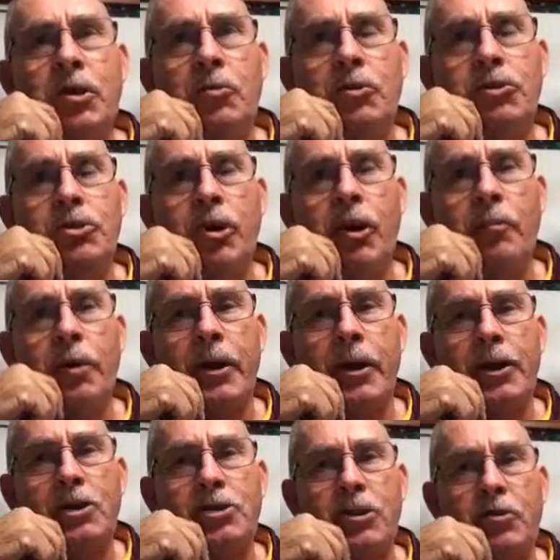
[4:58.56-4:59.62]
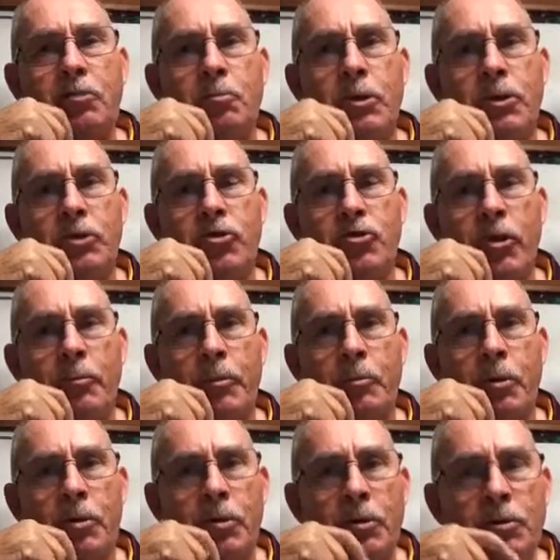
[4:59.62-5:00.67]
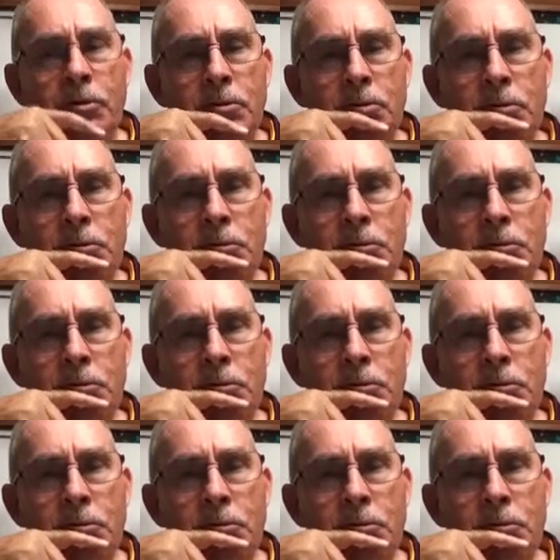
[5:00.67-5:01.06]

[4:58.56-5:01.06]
near retirement age doesn't mean you drop the ball.